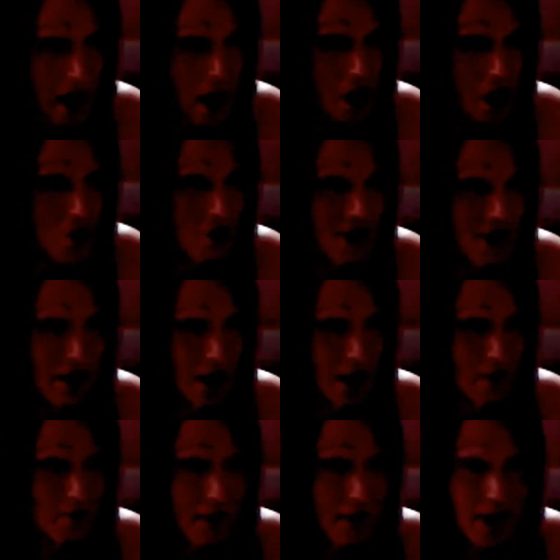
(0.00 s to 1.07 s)

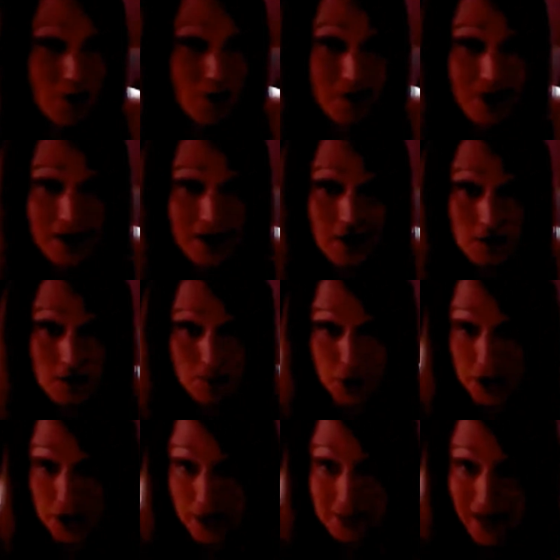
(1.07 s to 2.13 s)
then maybe they could
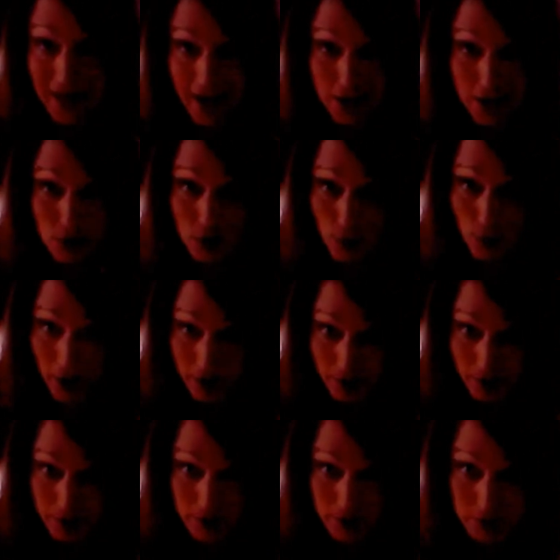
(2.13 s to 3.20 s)
predict accurate
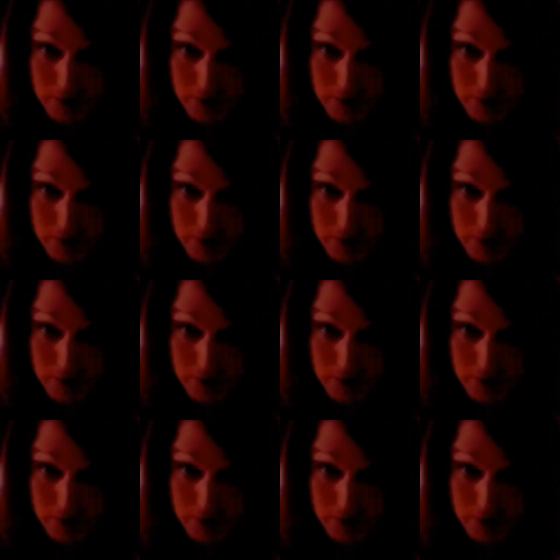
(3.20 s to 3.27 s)
weather.